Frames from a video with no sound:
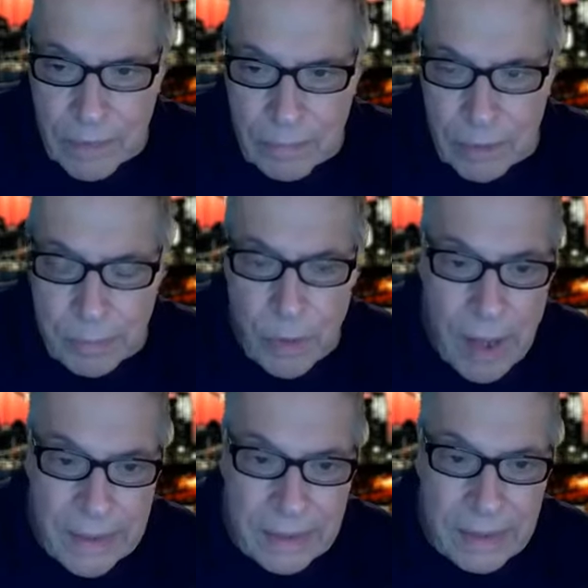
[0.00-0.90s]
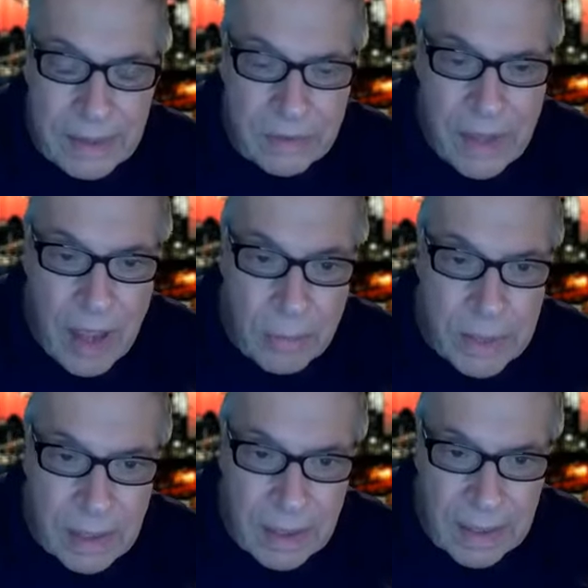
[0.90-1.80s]
But Biden has now
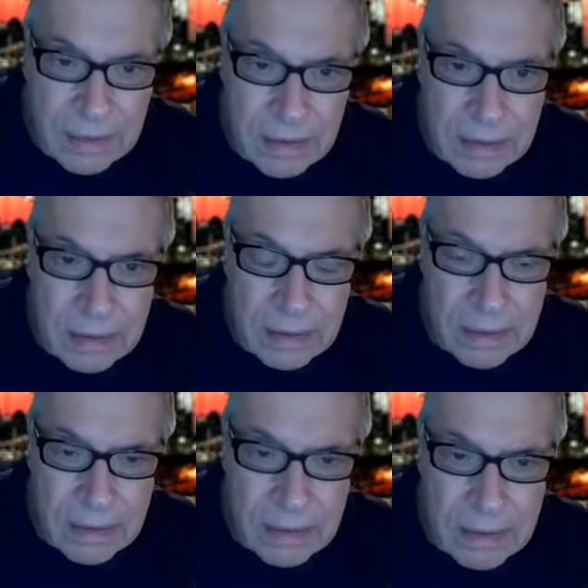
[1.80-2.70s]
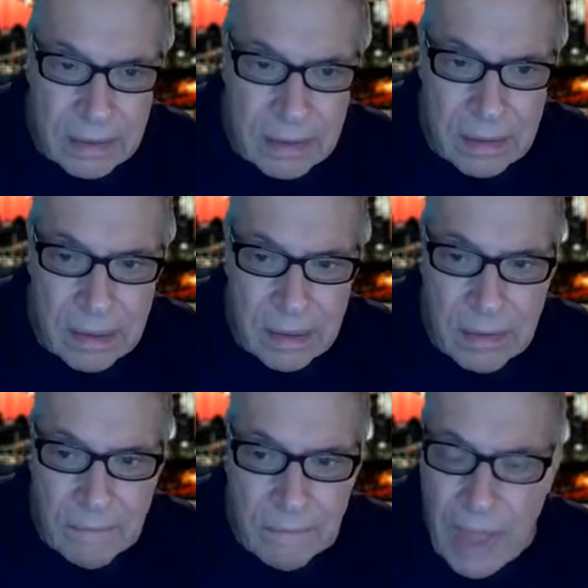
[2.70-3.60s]
been elected.
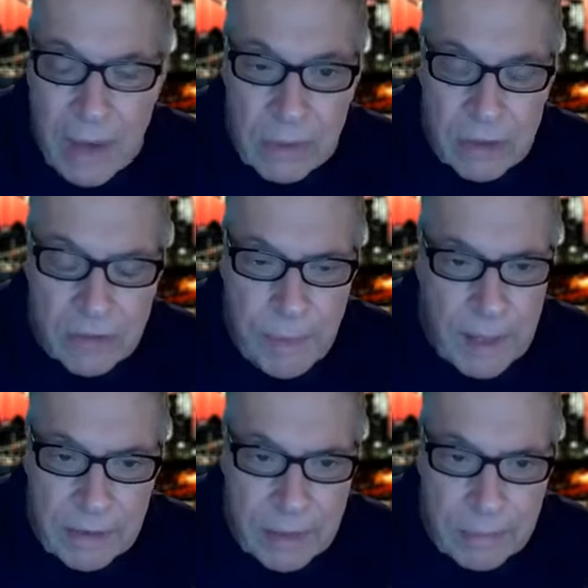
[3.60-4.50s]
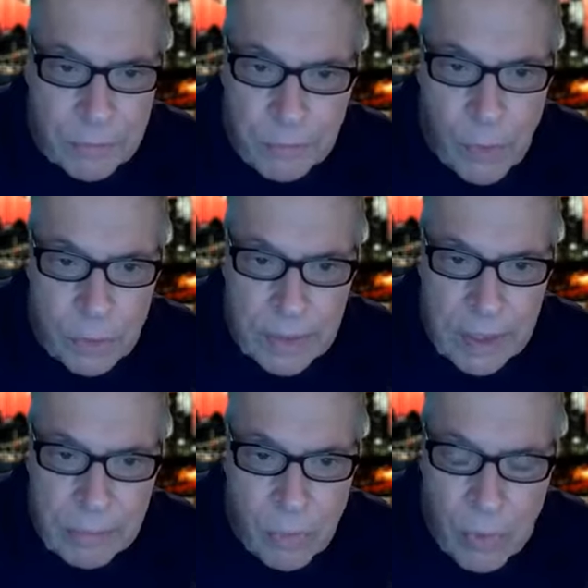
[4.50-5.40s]
I don't expect him to fold
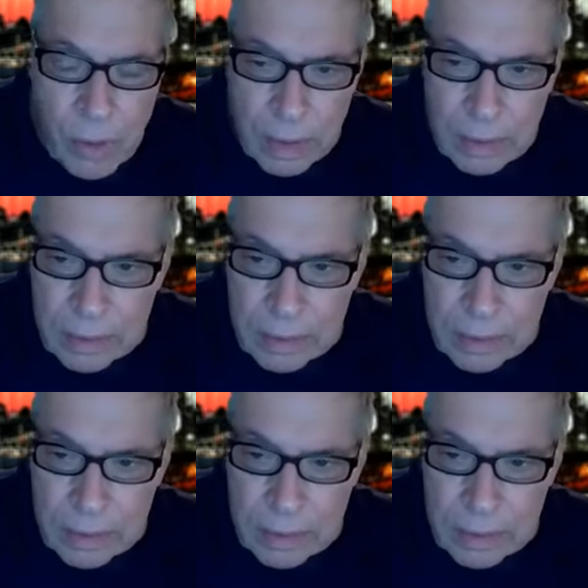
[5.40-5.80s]
anymore.